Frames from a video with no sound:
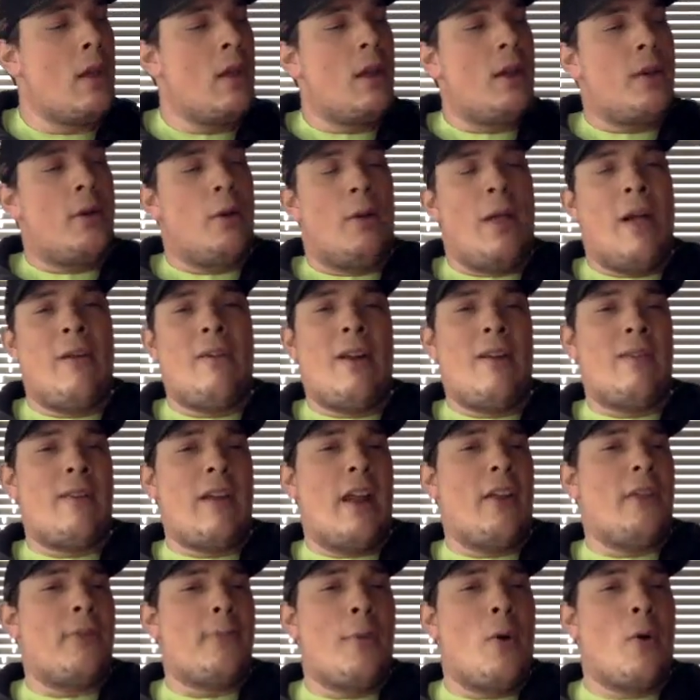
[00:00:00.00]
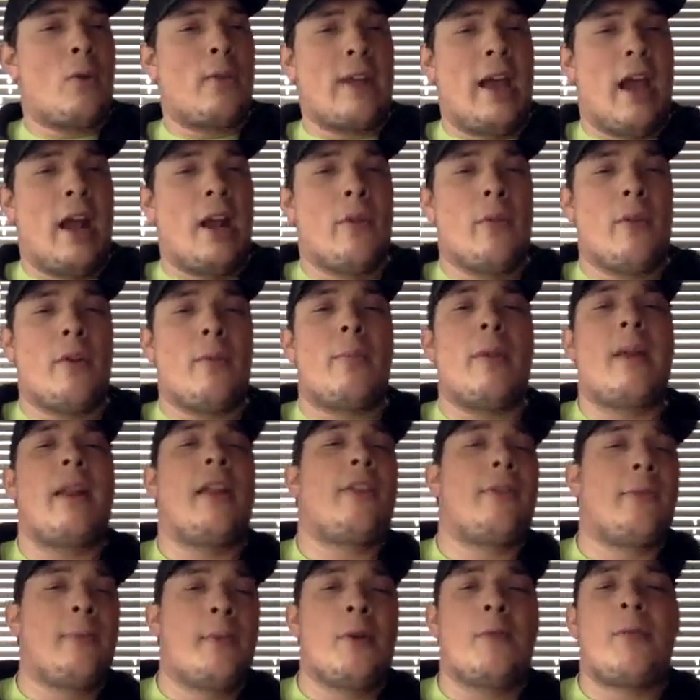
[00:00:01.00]
Now that I've got it smoked down a little bit,
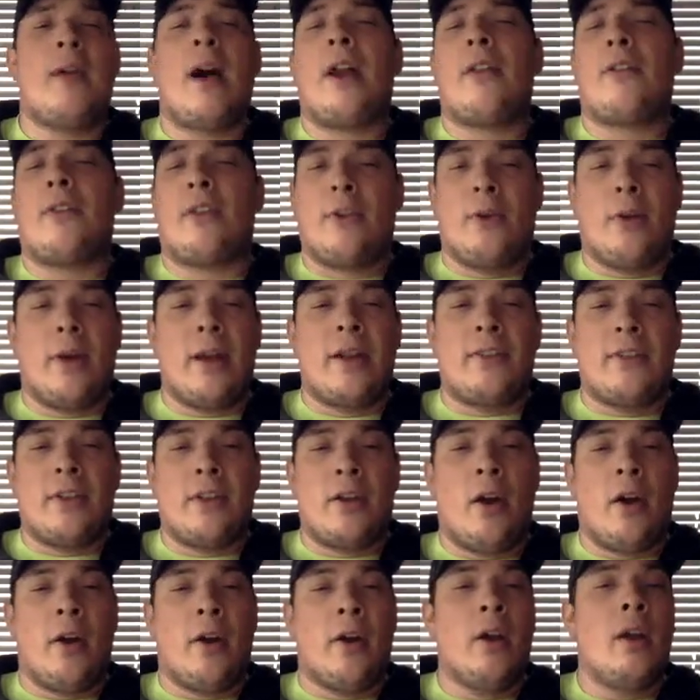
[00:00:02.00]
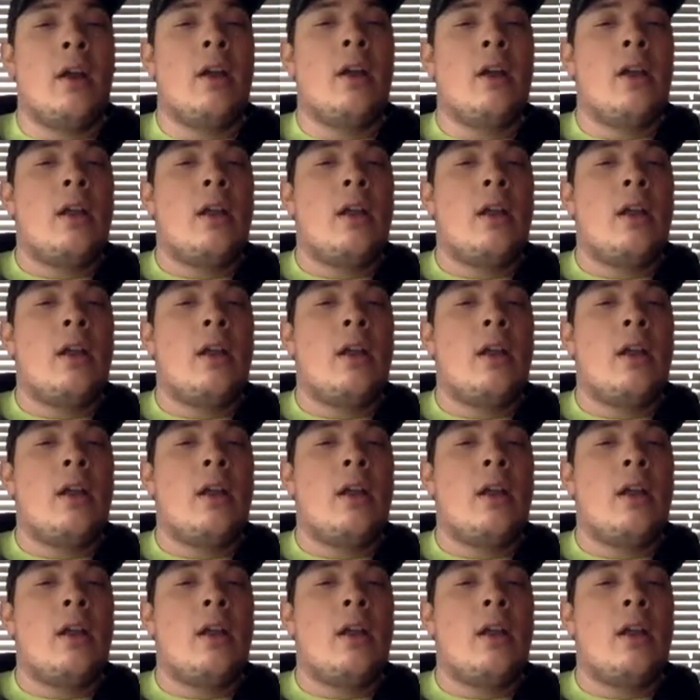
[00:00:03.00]
it's smoothed out. It's a great cigar.